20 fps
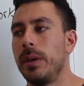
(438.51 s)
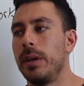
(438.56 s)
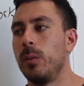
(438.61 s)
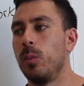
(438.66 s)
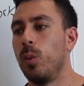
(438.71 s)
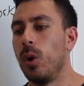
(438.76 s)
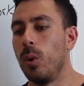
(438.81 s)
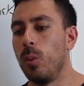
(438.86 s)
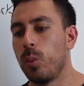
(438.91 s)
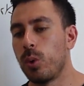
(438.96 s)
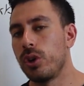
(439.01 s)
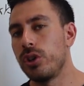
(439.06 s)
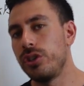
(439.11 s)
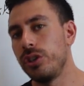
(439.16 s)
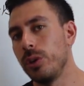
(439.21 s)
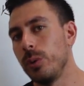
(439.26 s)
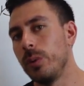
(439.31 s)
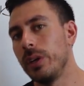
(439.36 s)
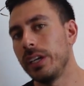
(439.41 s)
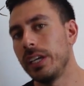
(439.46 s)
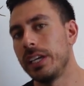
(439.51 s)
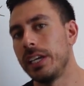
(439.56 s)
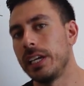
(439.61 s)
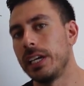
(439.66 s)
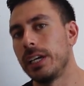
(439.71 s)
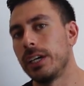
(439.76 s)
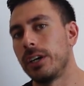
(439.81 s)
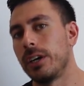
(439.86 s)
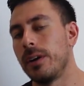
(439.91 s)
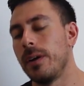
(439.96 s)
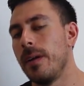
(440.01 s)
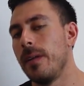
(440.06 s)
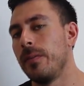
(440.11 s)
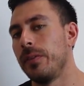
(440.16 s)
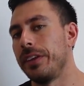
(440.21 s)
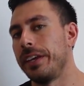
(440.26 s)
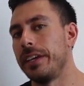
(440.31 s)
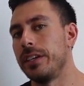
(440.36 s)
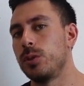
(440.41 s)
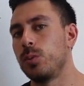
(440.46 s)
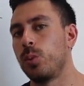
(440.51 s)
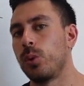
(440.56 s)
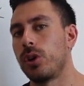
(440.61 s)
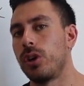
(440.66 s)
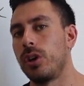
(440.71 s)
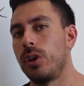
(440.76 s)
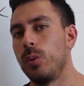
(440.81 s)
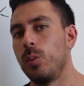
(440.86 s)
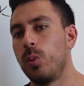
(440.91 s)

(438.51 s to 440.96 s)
What we're doing here is we're